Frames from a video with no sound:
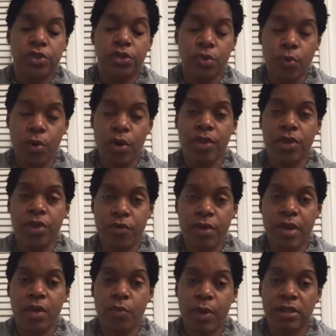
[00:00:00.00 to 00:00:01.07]
2 or
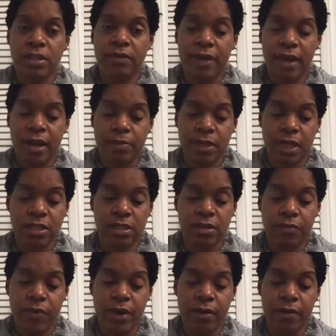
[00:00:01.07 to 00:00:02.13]
3 will develop
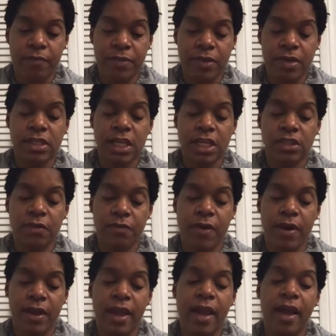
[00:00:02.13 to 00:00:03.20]

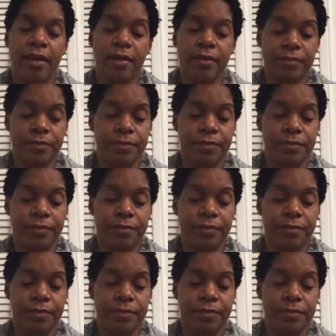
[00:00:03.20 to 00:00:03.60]
schizophrenia.